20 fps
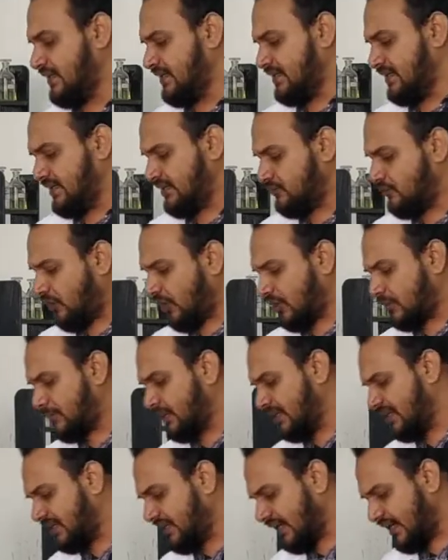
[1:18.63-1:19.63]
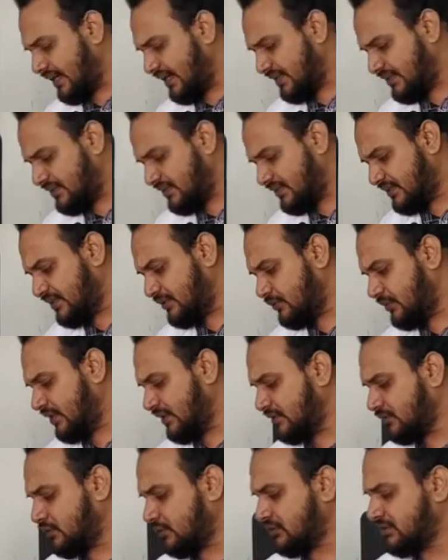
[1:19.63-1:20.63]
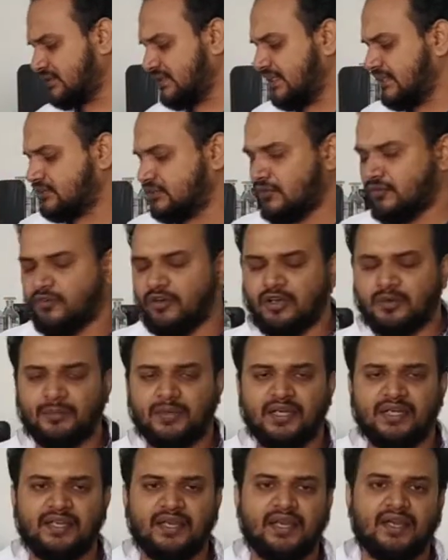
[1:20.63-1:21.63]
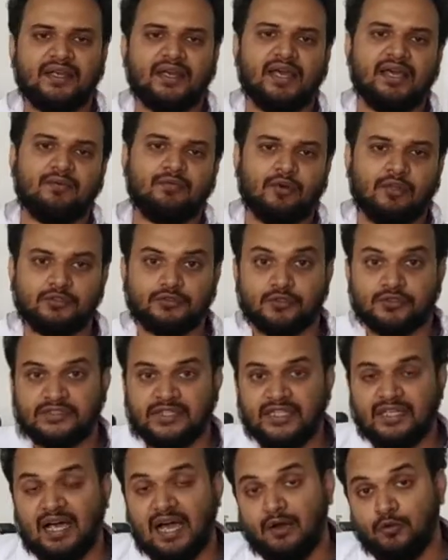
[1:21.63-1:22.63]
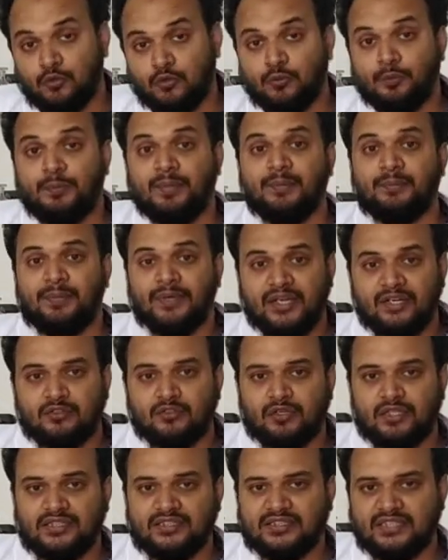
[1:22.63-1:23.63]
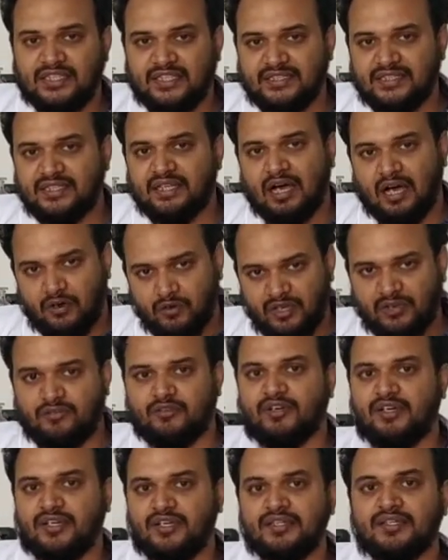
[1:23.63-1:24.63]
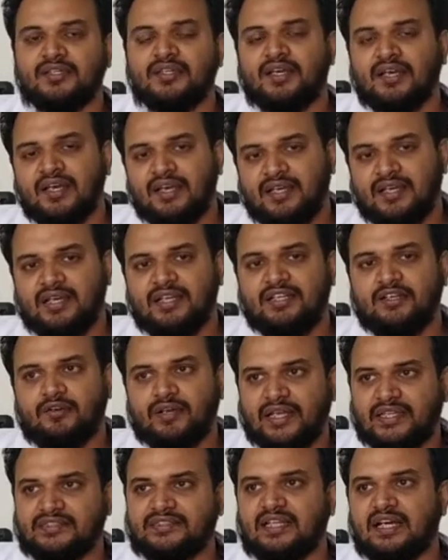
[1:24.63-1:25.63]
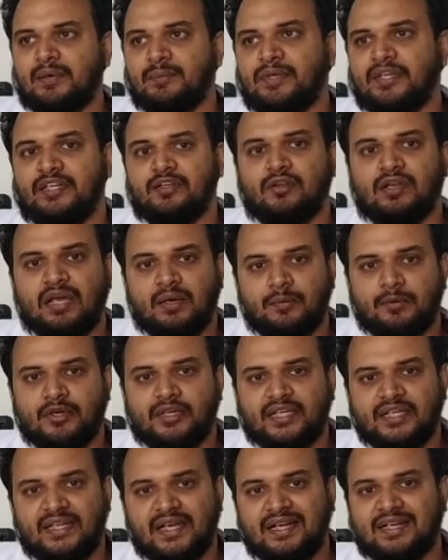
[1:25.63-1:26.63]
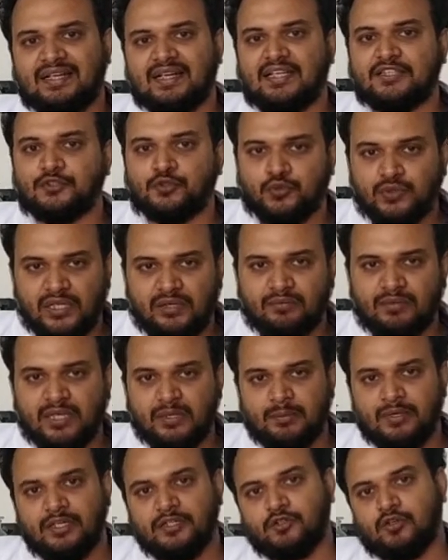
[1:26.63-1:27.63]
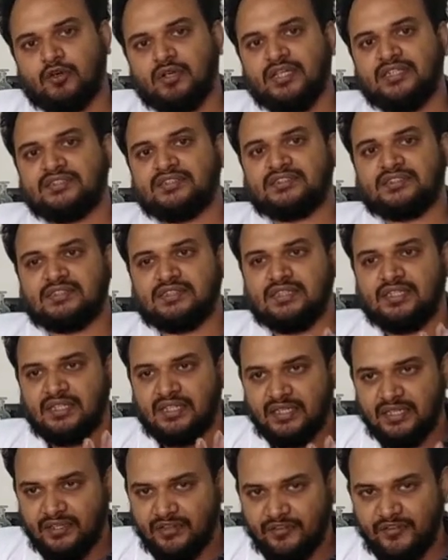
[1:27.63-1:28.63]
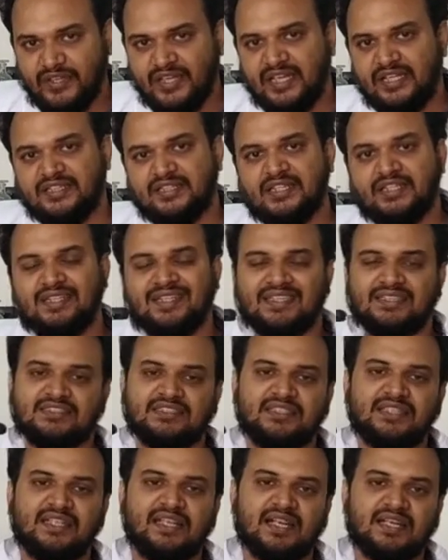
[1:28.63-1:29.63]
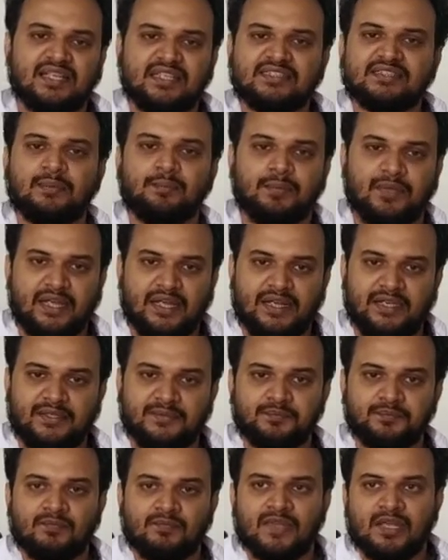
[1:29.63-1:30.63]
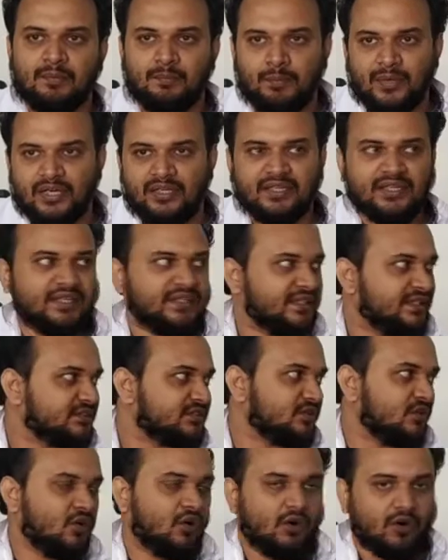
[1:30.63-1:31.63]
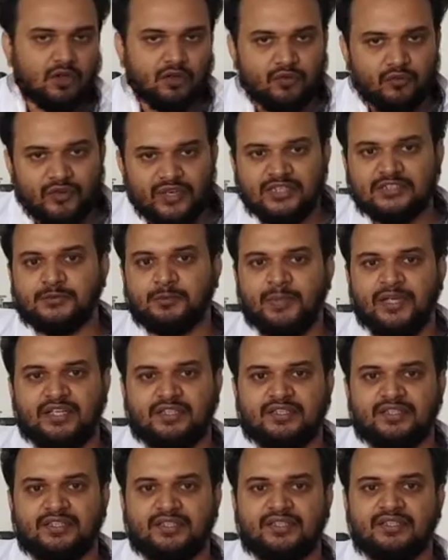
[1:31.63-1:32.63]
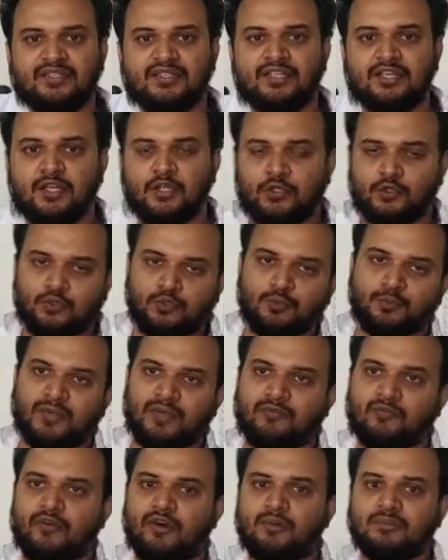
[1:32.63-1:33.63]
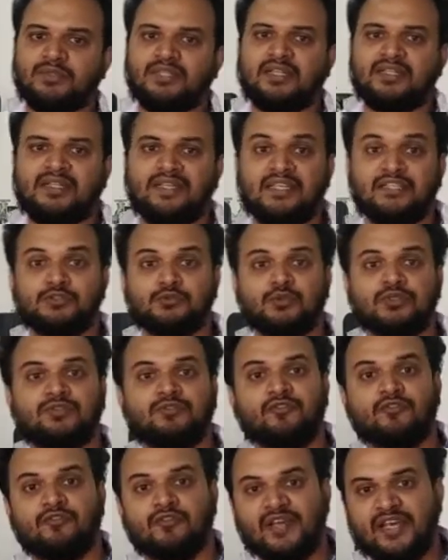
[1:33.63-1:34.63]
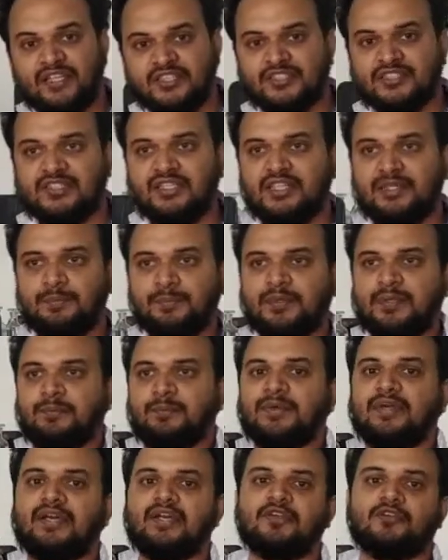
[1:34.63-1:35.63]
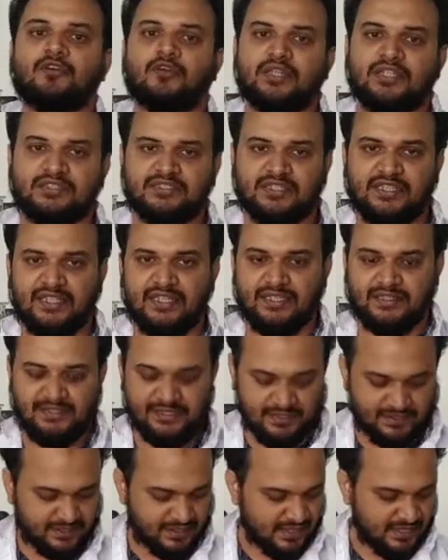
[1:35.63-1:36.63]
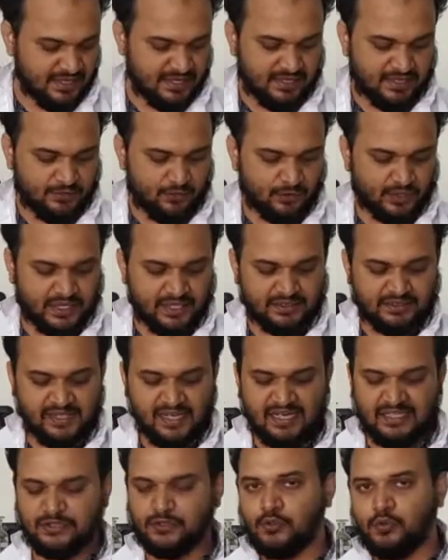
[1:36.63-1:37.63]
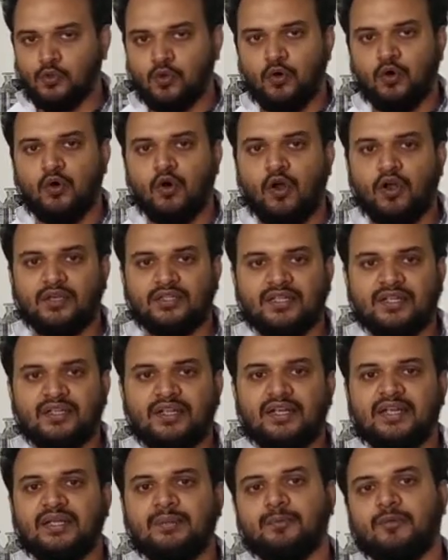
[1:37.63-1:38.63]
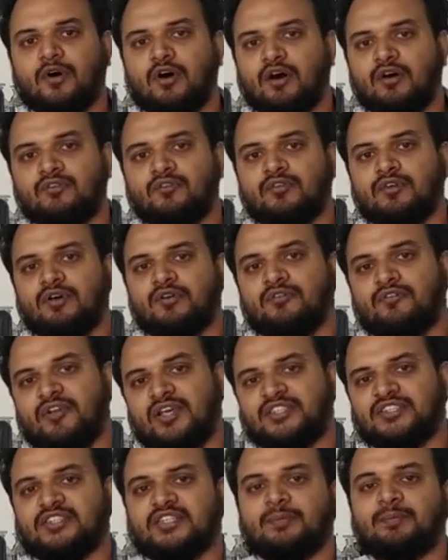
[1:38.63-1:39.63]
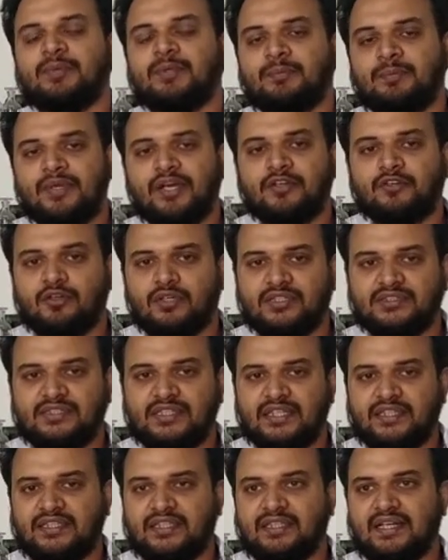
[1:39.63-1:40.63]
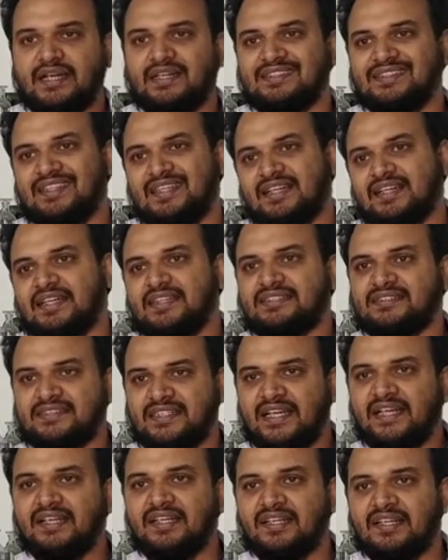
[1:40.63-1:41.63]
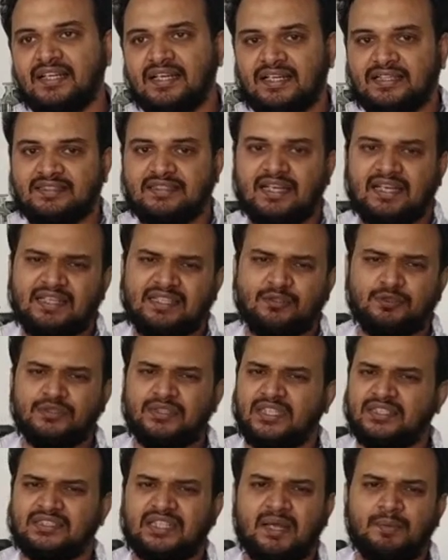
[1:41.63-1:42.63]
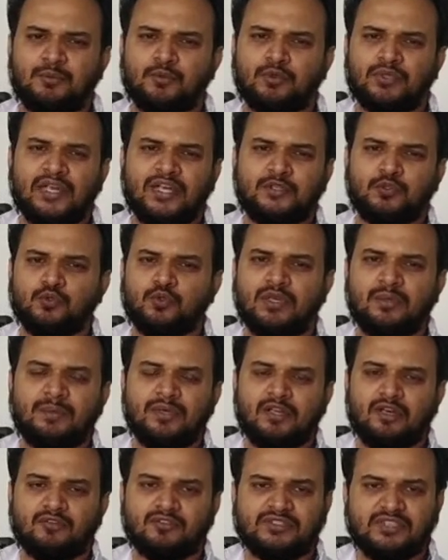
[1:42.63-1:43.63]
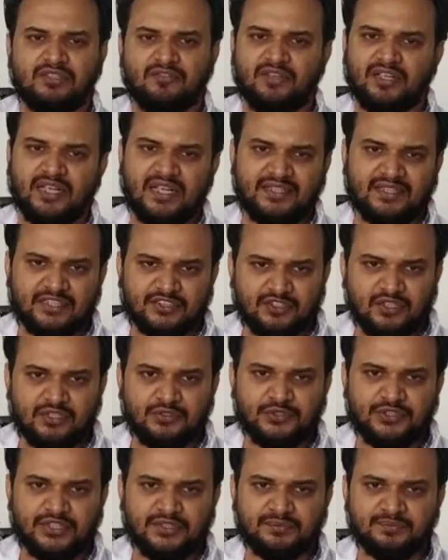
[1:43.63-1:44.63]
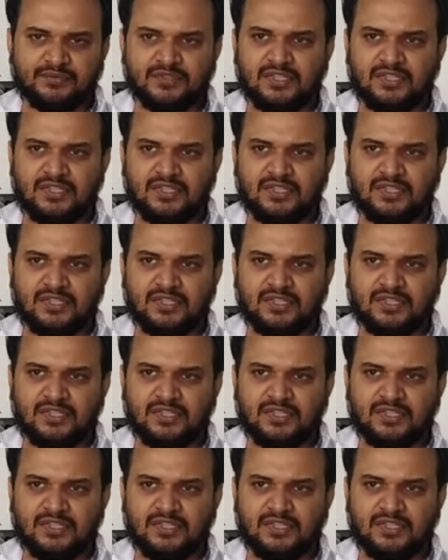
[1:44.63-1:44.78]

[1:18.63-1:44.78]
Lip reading: in formaldehyde, during those tests of formaldehyde, I have also said how to prepare Tollen's reagent. However, in your exam, in your laboratory at class 12 level, Tollen's reagent is directly supplied. But it is always better to perform the test with freshly prepared Tollen's reagent. Okay, there is no alternative of freshly prepared Tollen's reagent. And there I said that you just have to take 2 ml of silver nitrate solution,